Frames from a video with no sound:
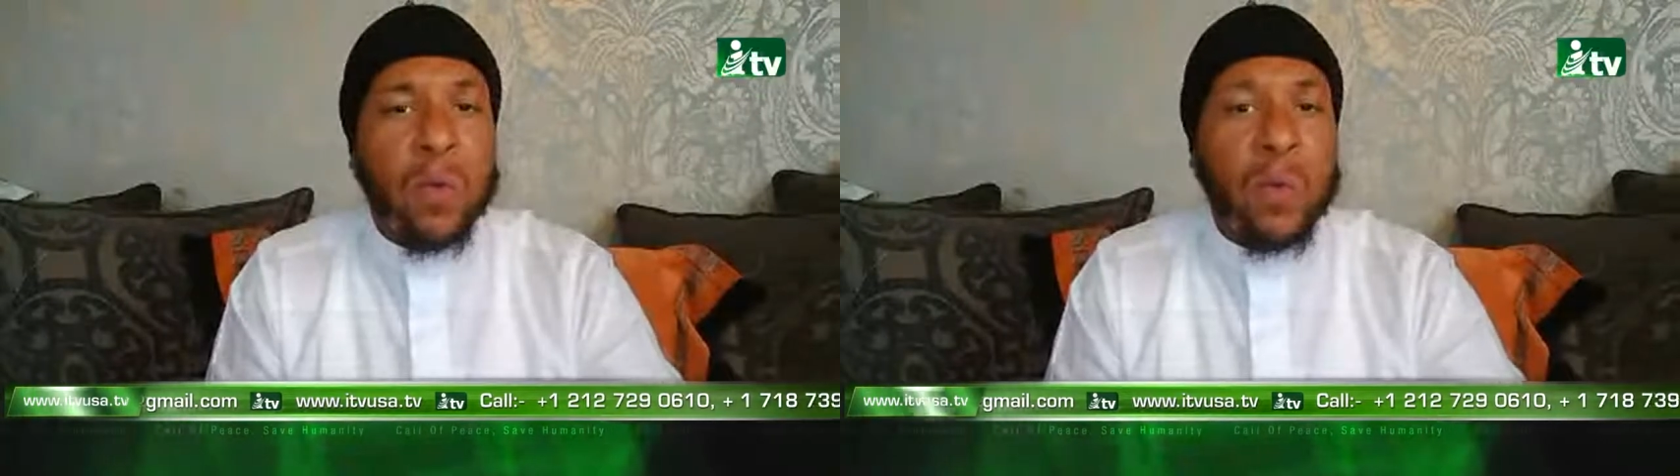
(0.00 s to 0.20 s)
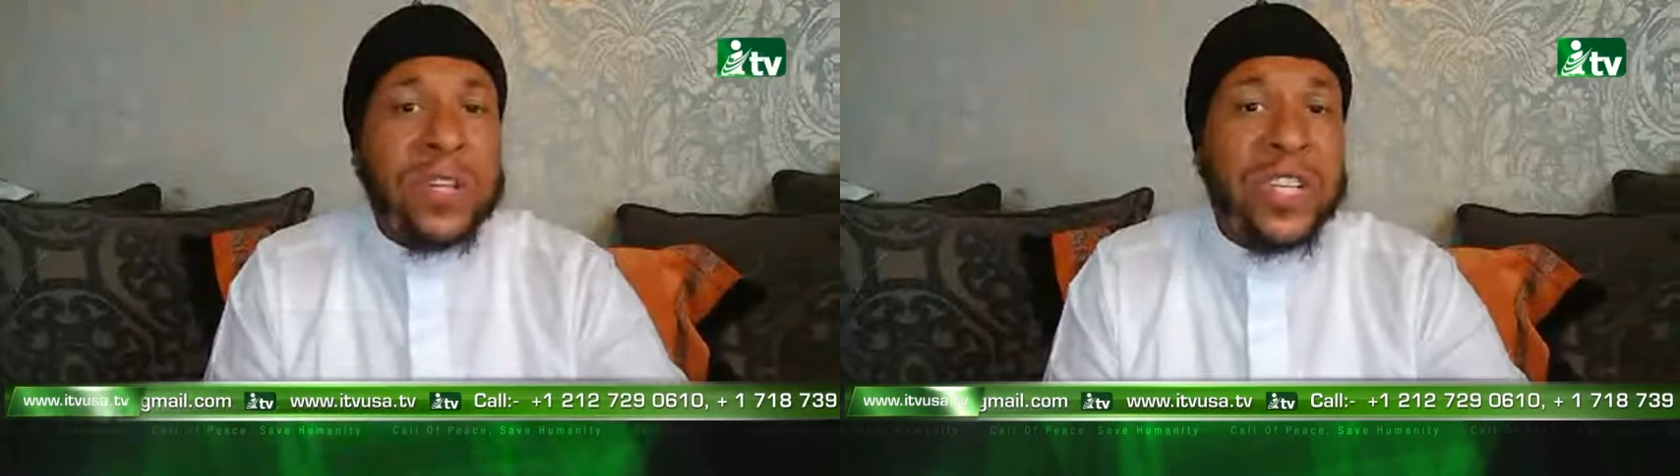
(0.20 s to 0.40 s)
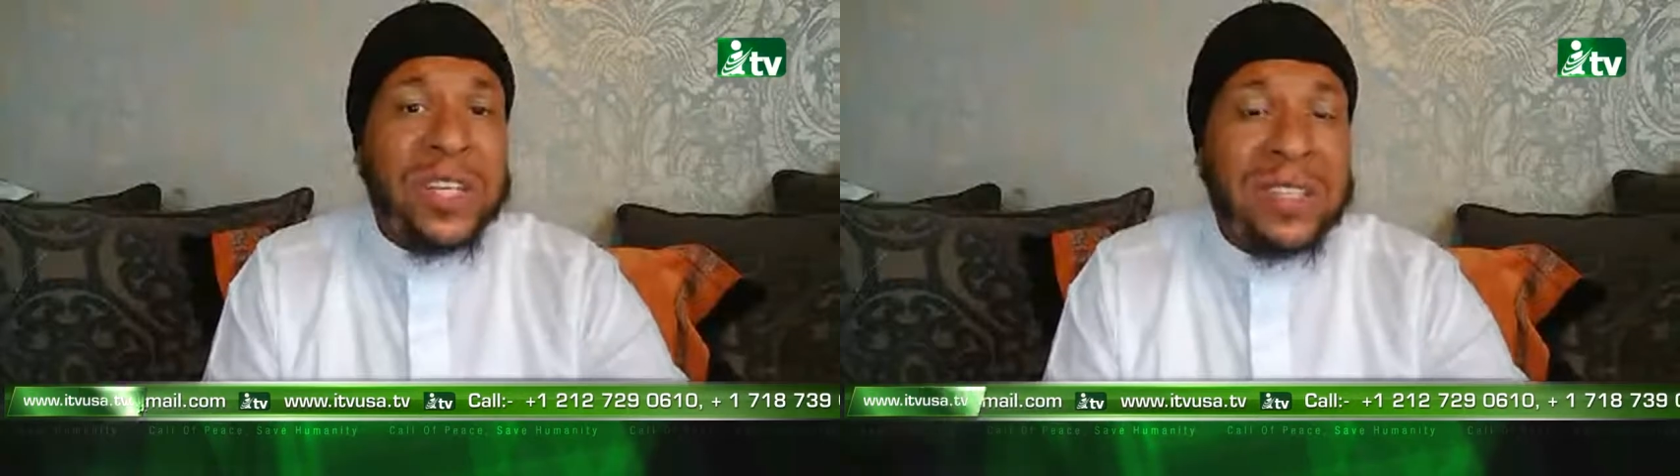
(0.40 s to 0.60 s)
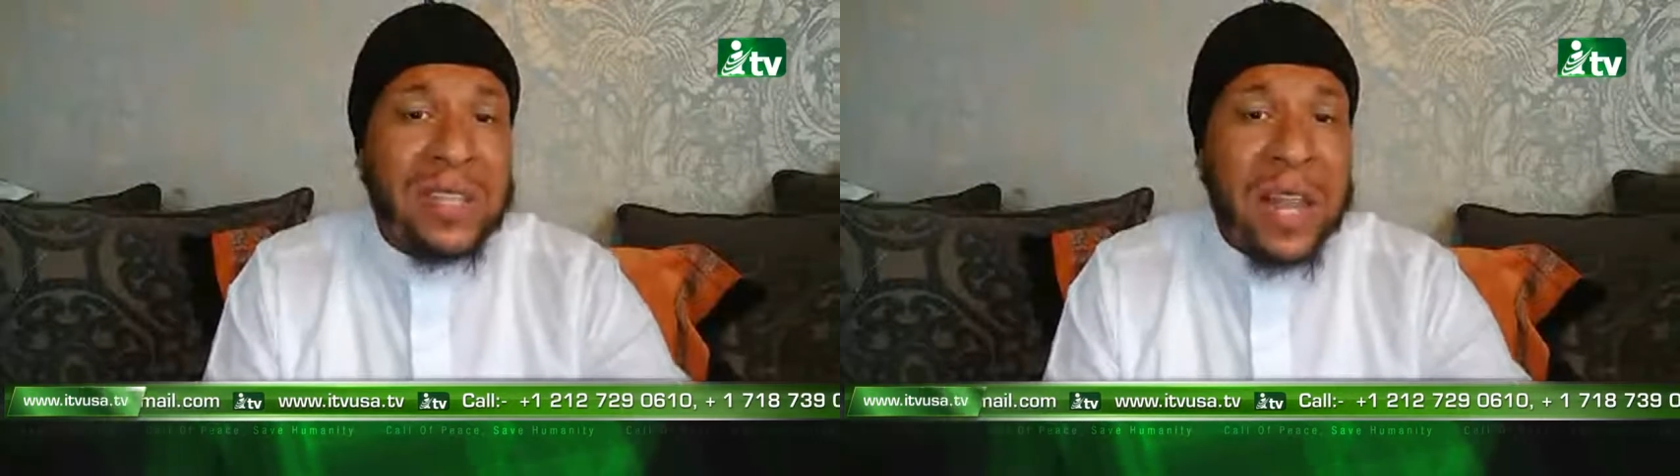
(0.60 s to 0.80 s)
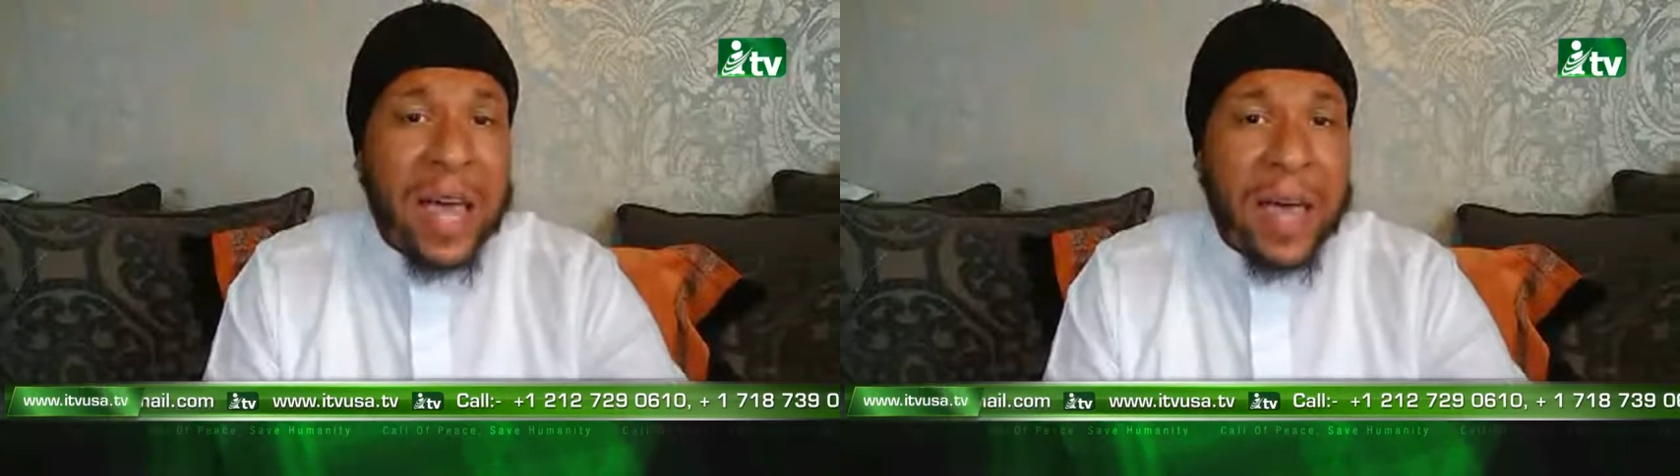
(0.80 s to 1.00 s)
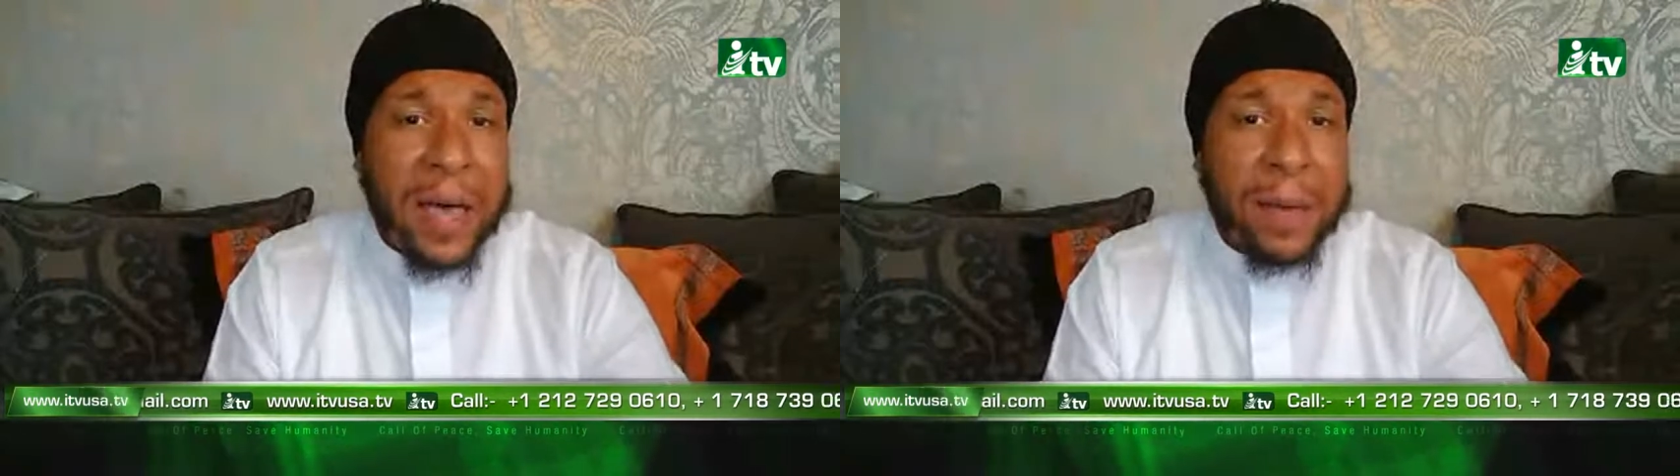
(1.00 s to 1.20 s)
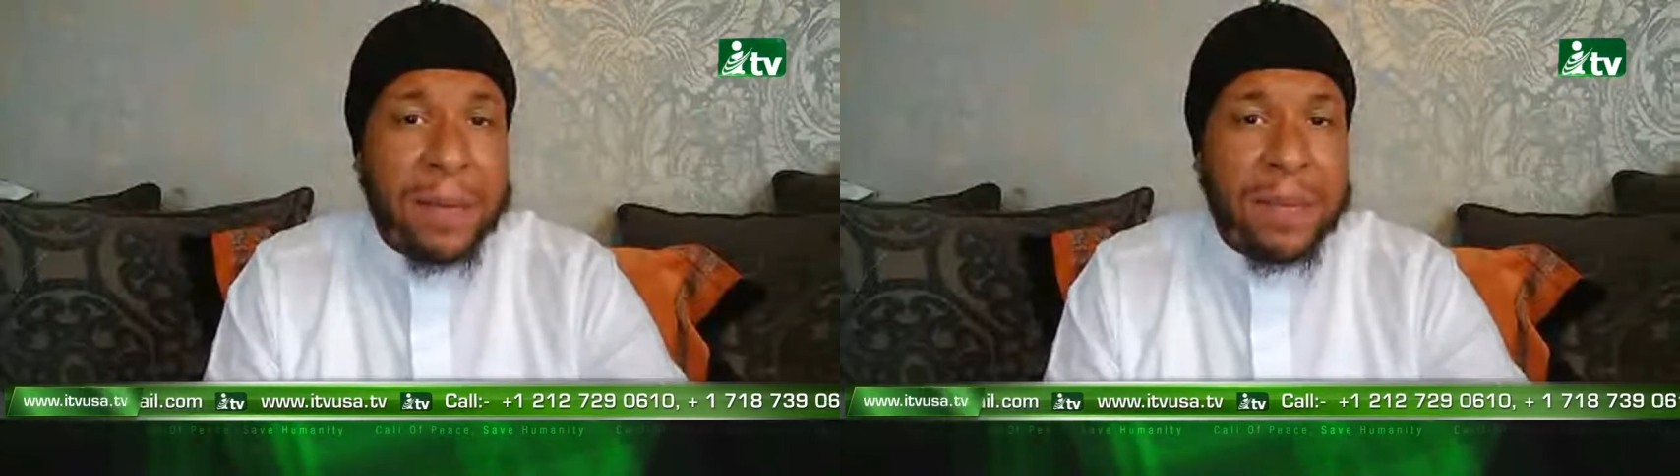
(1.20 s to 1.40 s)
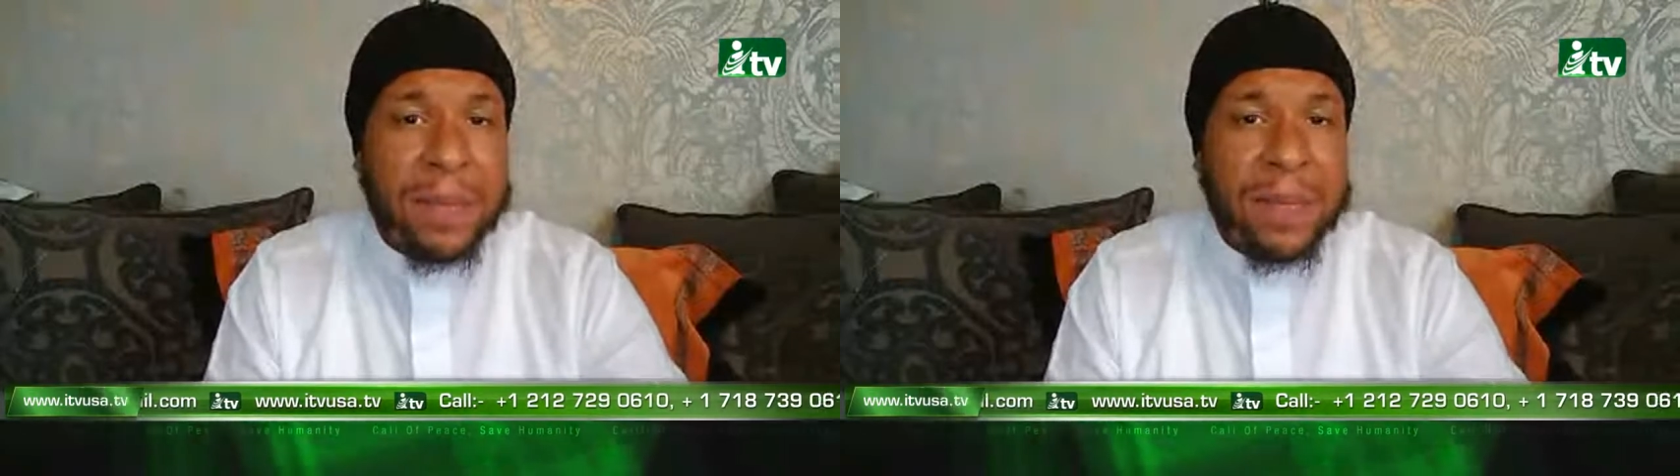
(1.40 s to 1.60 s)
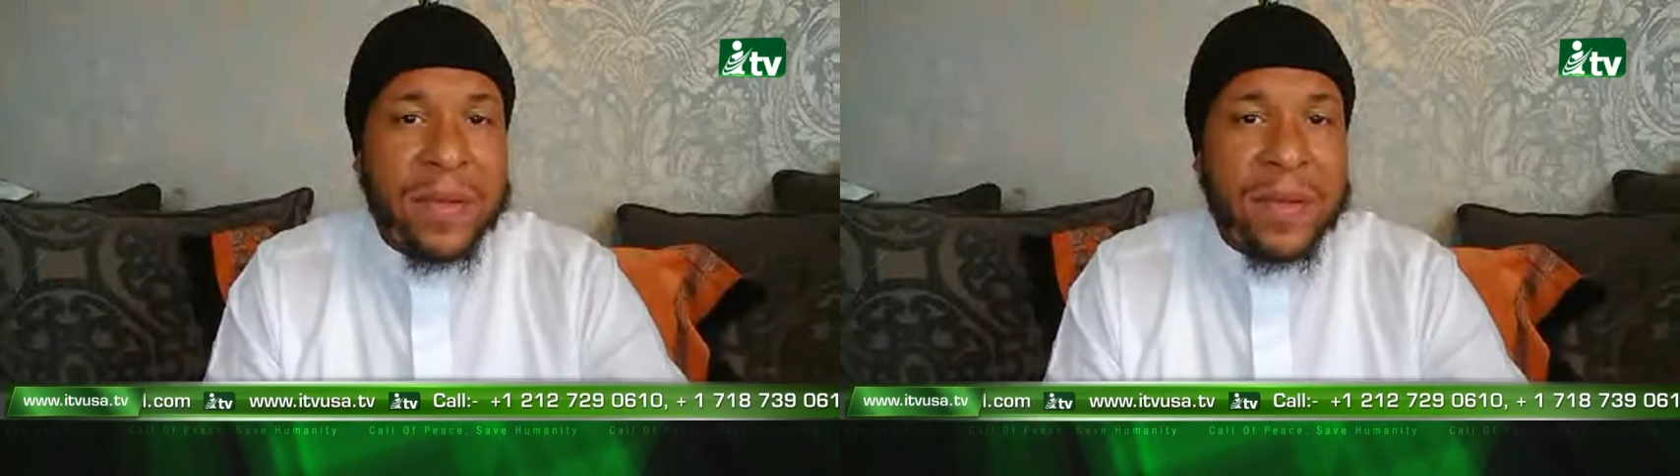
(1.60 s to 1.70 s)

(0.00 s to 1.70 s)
which Islam